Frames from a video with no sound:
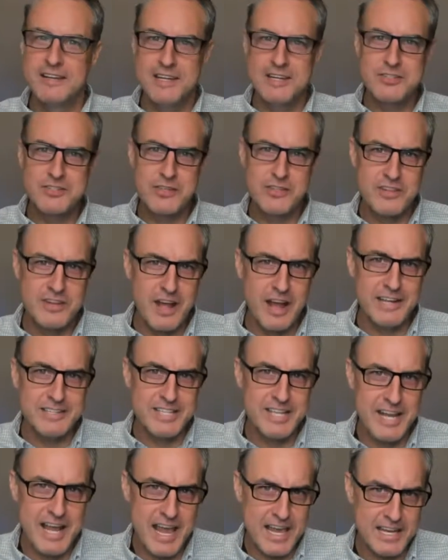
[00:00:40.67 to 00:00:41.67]
into the
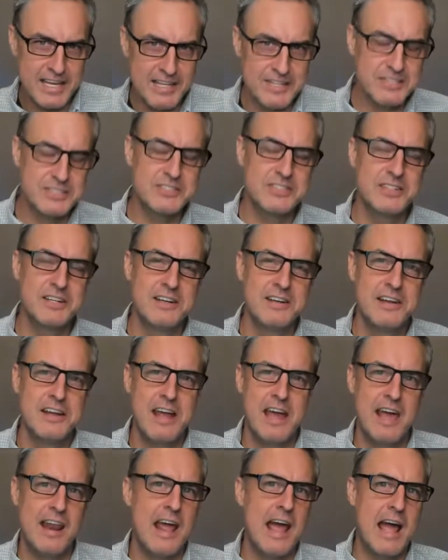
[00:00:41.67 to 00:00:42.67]
1980s
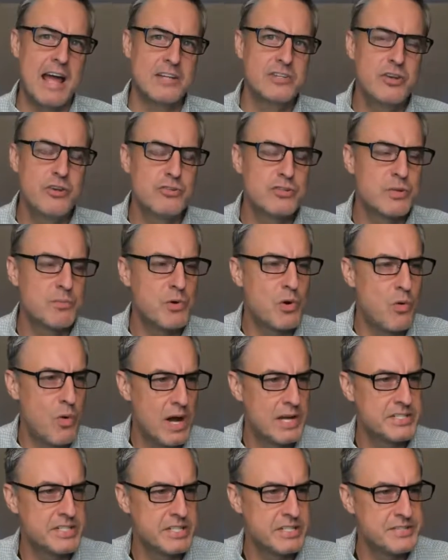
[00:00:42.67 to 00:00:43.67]
and ask you some
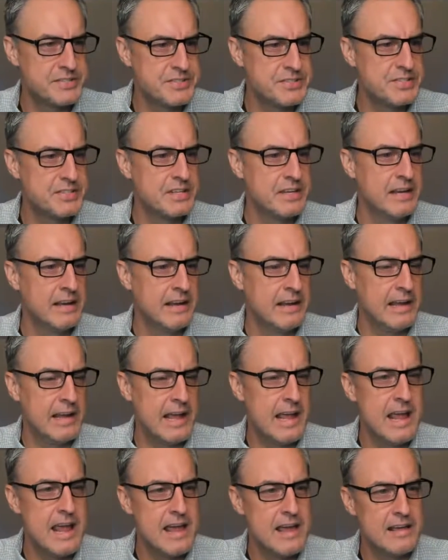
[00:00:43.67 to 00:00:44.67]
questions.
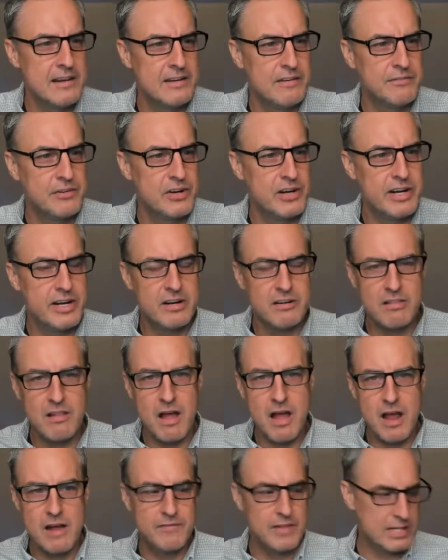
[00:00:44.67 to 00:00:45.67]
And if you're in here
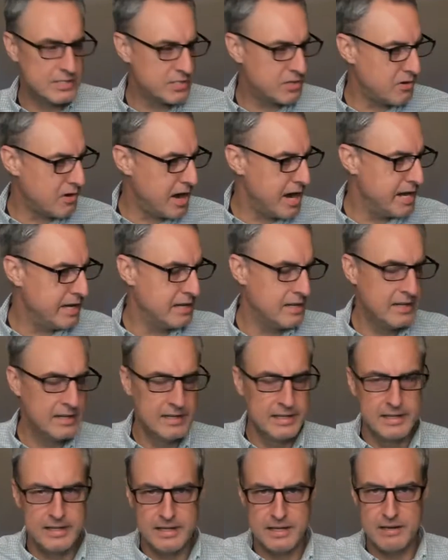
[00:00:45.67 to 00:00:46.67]
live, that's great.
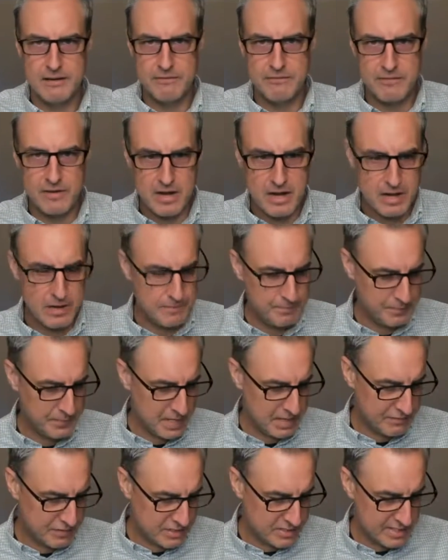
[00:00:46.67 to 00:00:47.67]
If um,
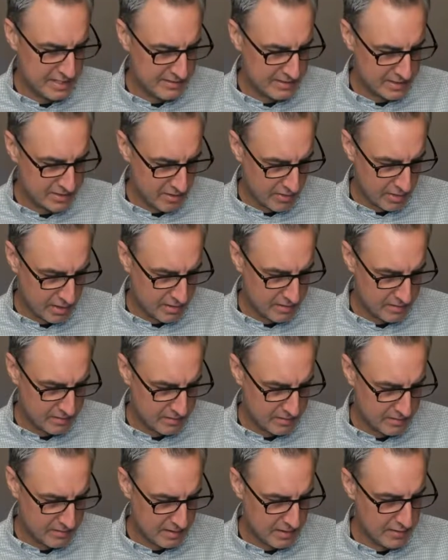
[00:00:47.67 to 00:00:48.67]
if you're seeing this on the
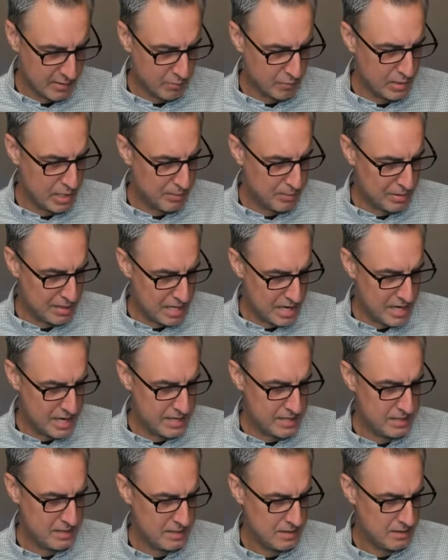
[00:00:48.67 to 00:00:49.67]
on the
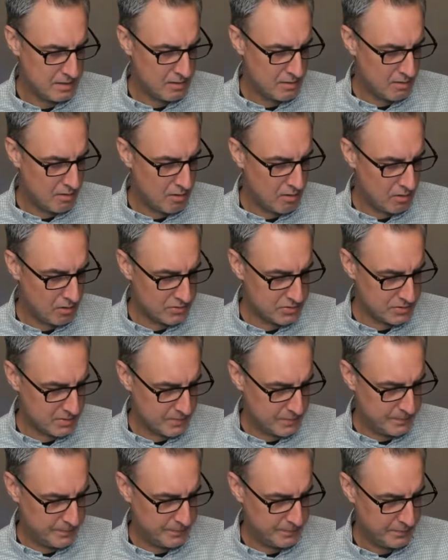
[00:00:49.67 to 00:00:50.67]
replay,
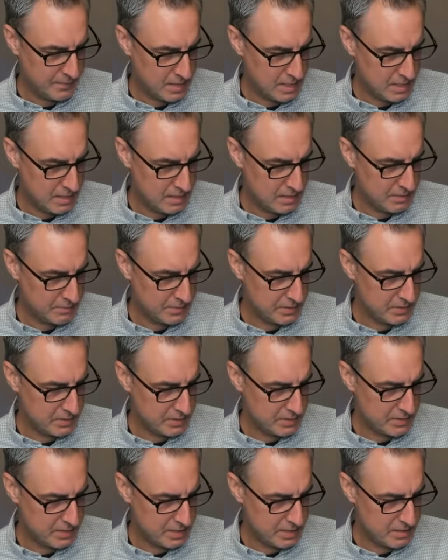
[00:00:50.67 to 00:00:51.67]
awesome. Let me
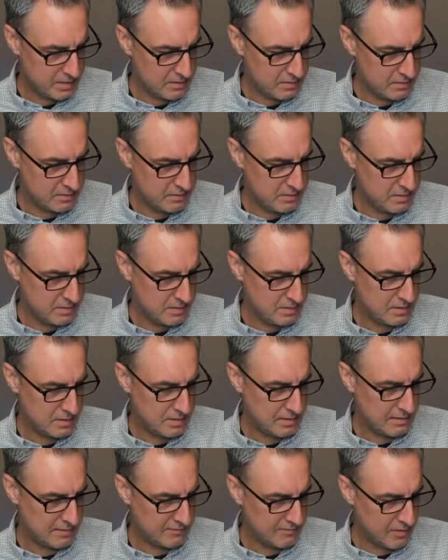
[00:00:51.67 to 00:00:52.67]
turn this down.
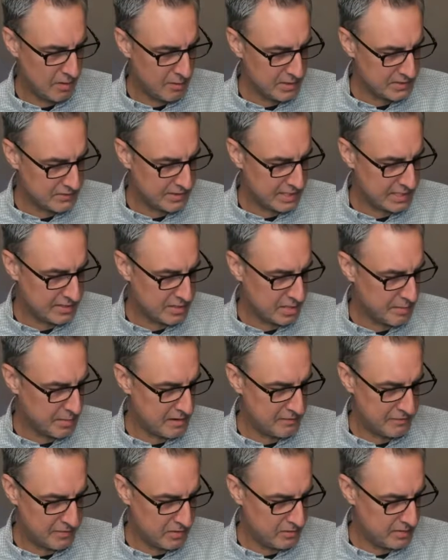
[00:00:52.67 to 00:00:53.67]
I always forget to turn
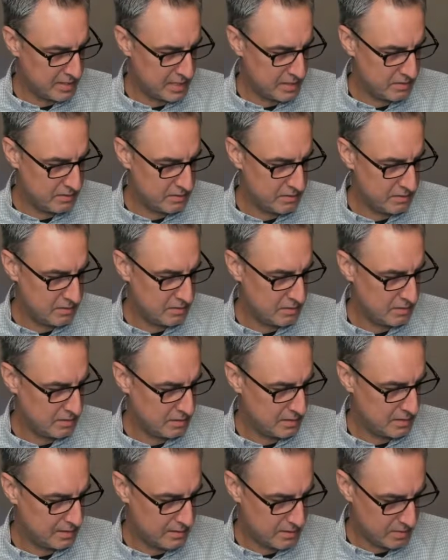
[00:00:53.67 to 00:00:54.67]
my phone down,
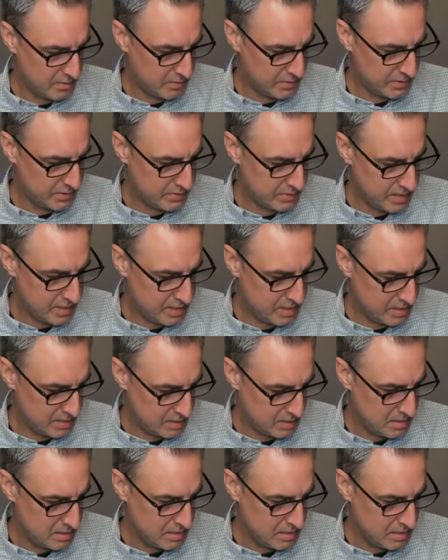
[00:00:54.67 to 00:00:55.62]
and I always regret it.